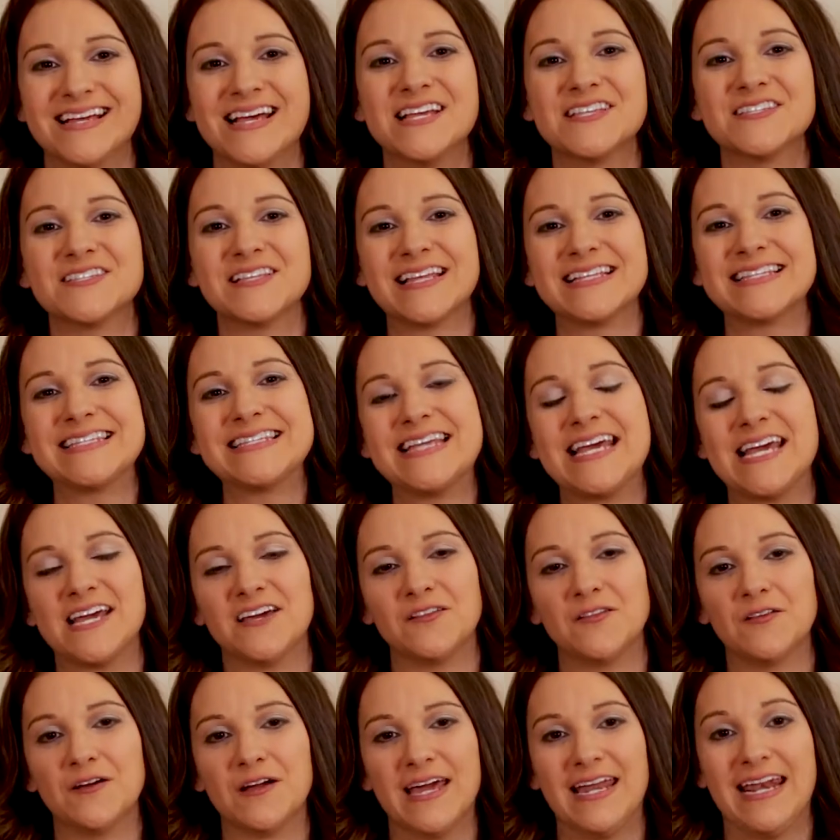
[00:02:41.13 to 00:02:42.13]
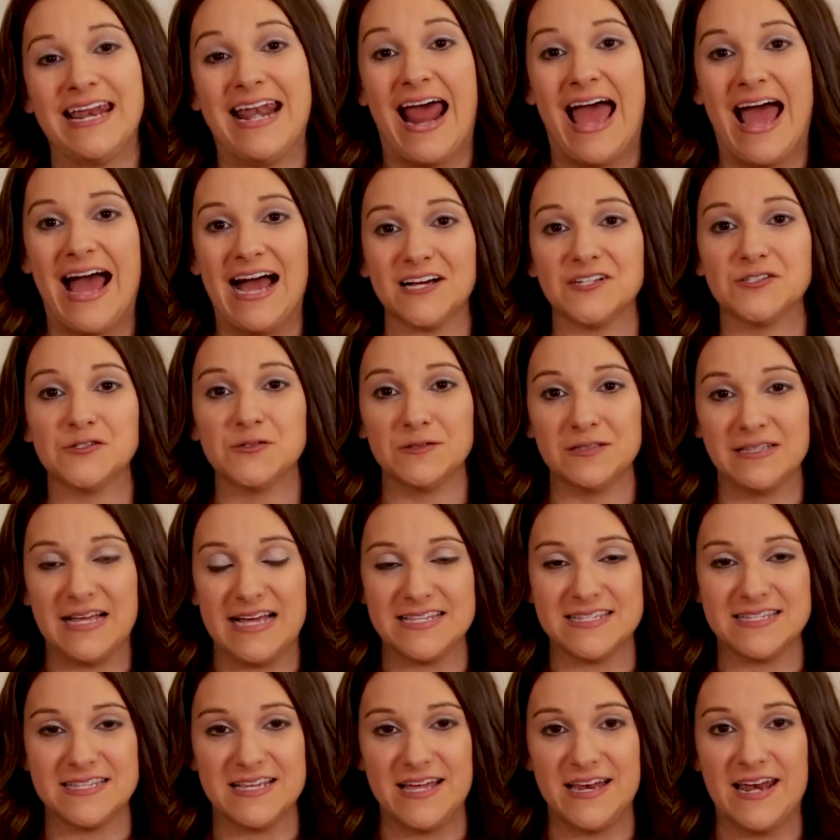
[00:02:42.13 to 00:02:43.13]
So let's take a look at an actual
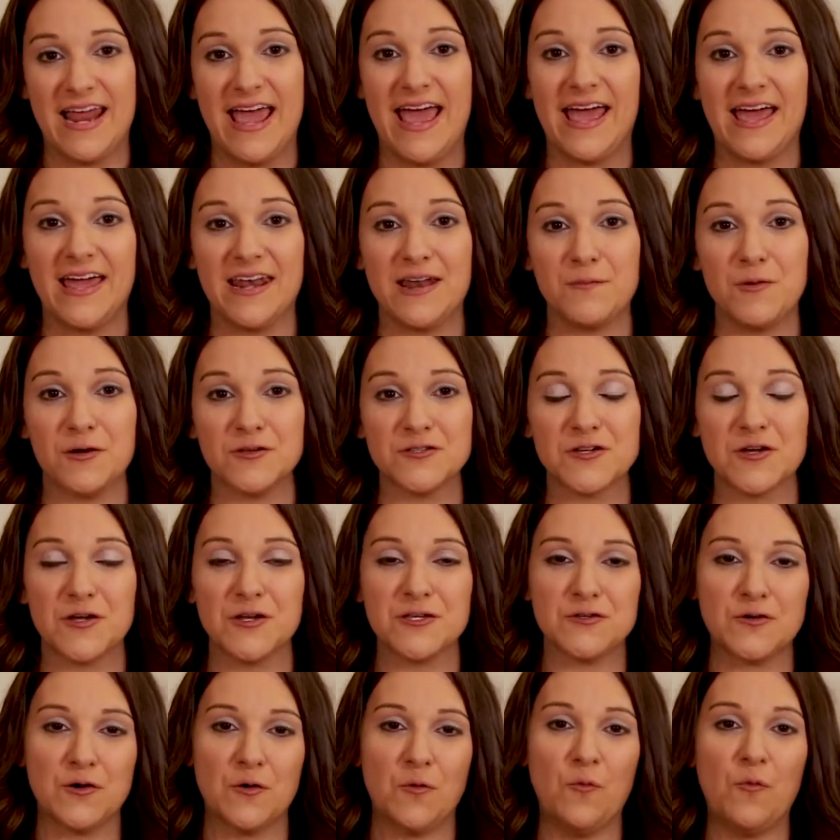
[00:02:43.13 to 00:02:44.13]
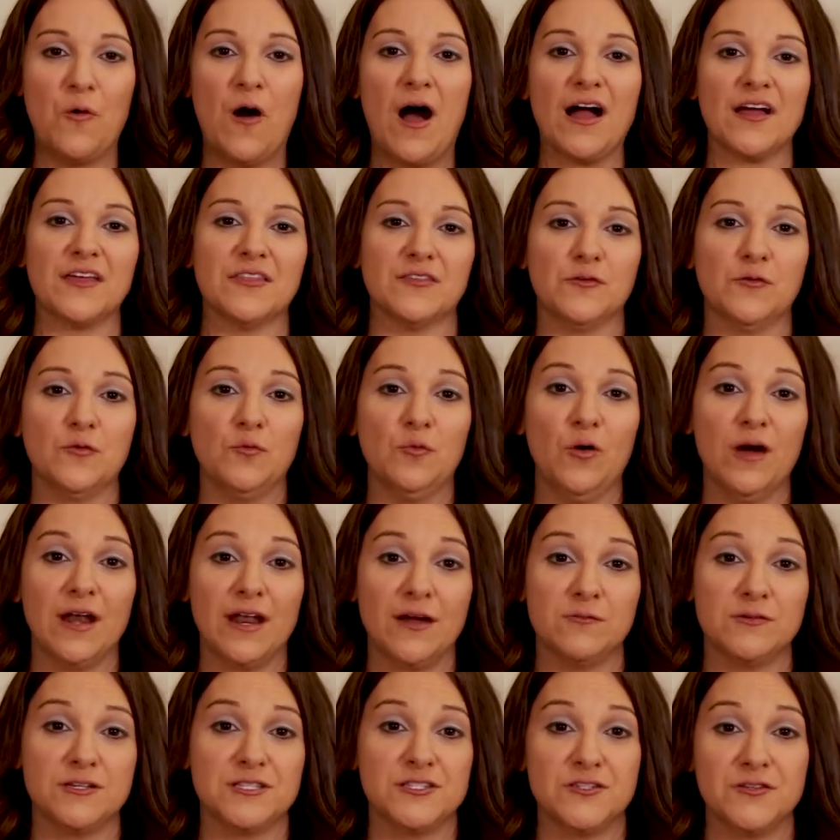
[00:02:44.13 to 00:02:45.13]
lesson, and I'm also going to sort of walk through what I
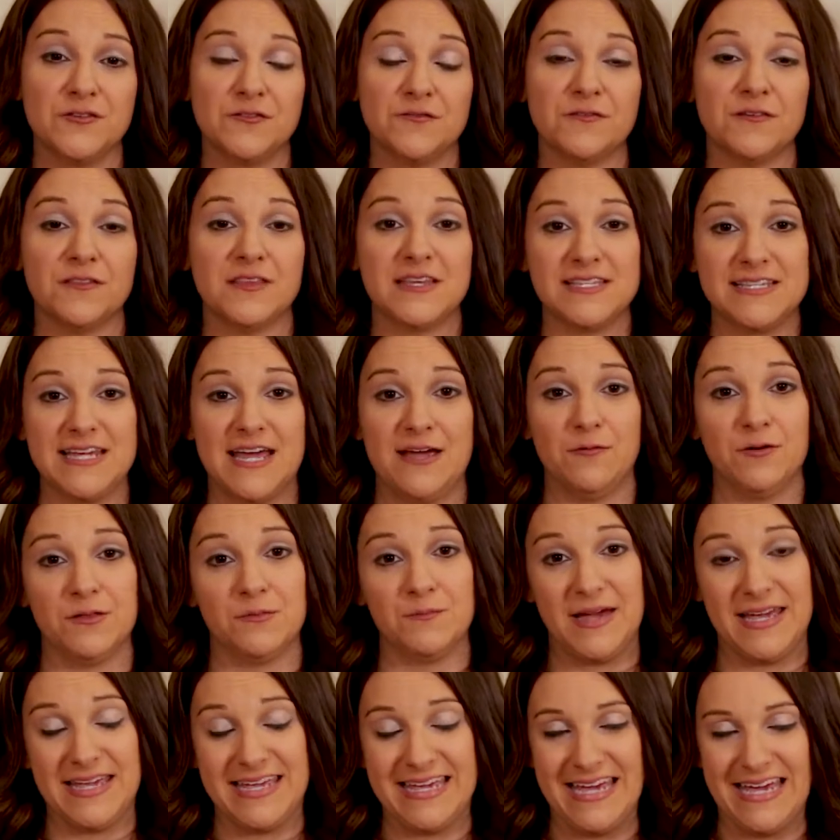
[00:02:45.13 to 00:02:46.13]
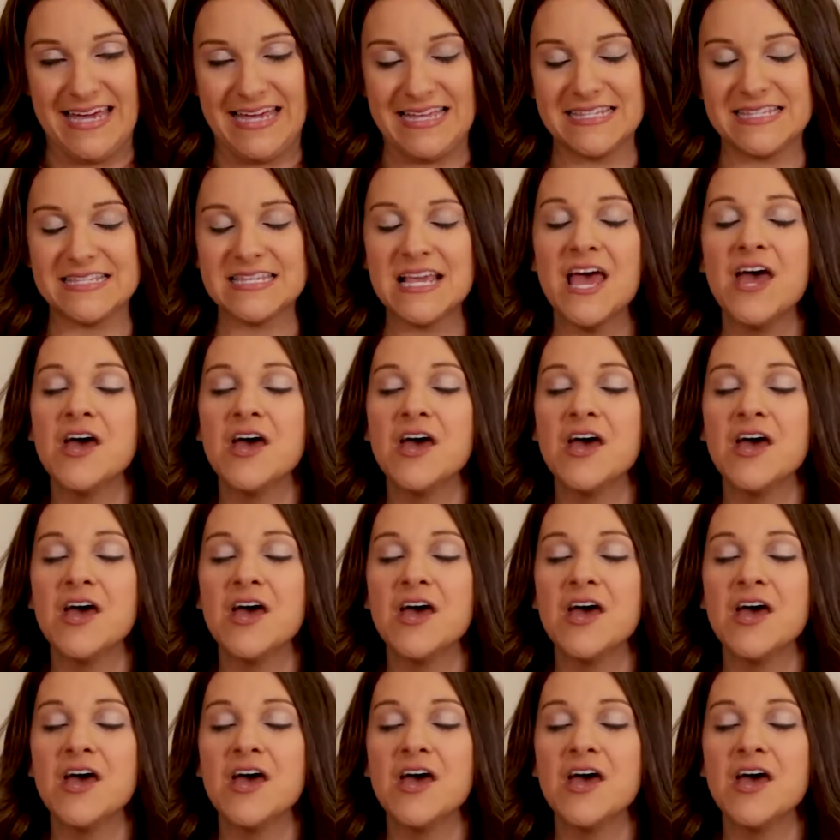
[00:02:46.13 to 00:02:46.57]
would do for the day with my kids.